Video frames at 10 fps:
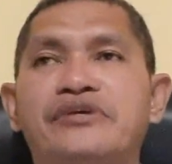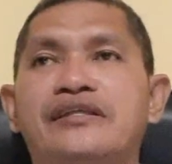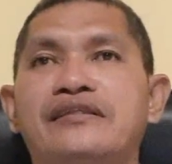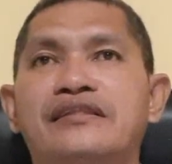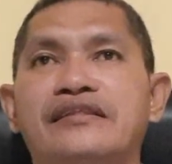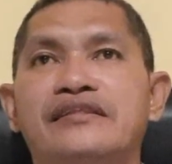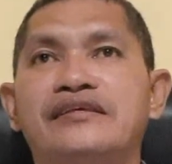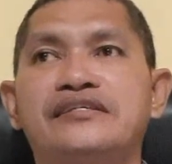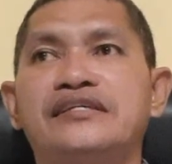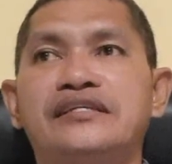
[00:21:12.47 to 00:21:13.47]
mean,
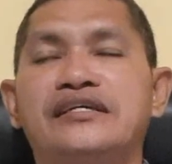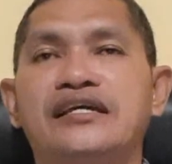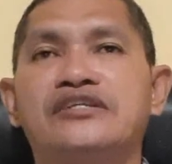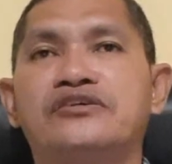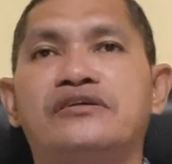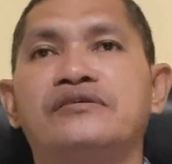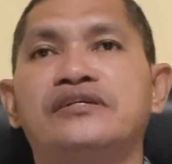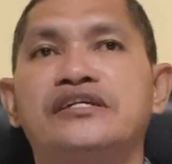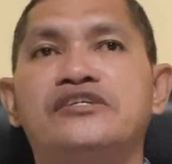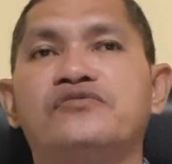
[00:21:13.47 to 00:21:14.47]
this indicator
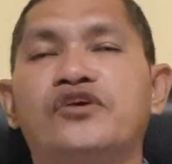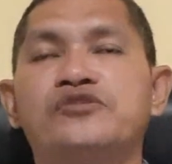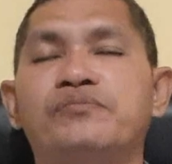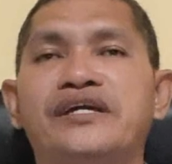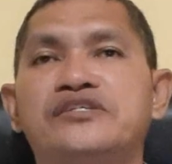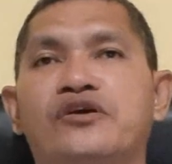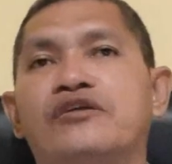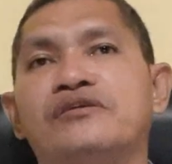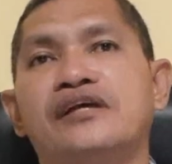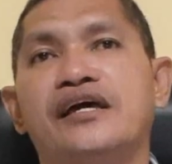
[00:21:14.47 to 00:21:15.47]
was based
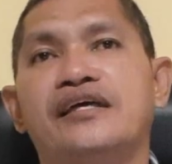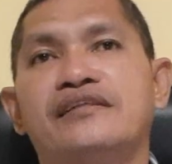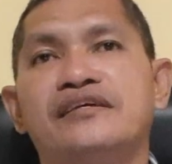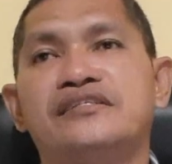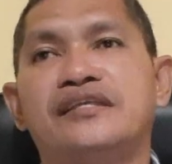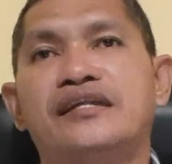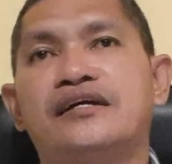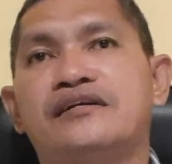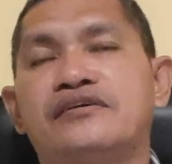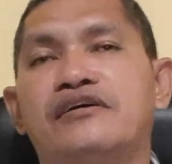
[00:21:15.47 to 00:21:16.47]
on the
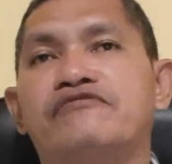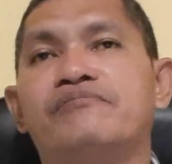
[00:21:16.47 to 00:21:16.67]
standard of